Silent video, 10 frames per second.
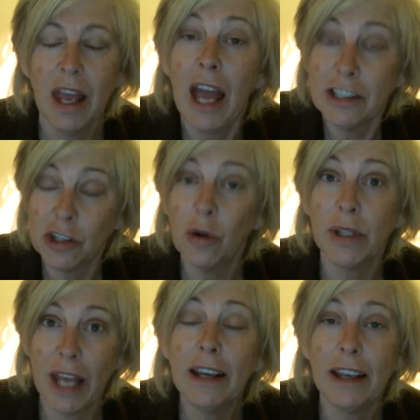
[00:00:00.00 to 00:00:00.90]
And so in
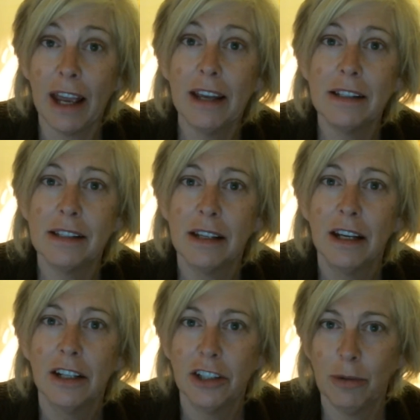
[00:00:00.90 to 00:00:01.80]
that case,
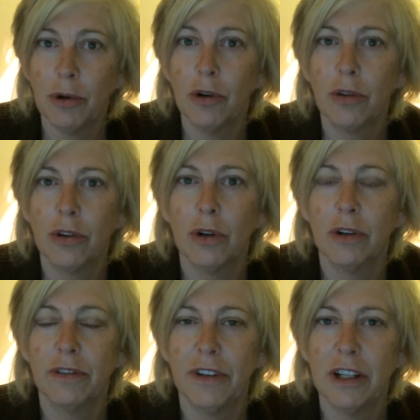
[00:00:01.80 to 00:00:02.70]
she broke through her
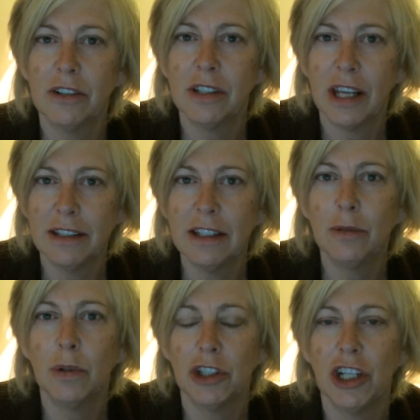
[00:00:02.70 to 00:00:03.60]
fears and did
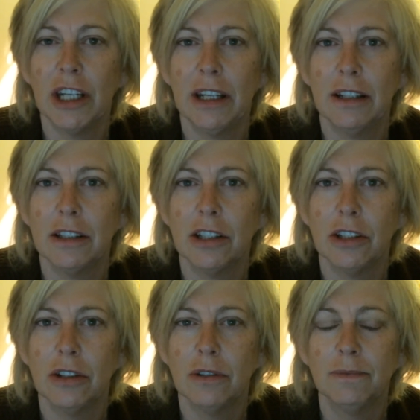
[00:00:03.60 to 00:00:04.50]
what she needed to
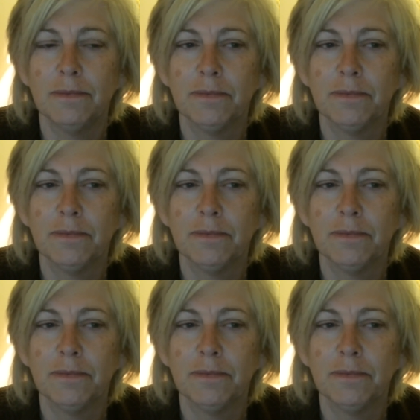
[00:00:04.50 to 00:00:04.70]
do.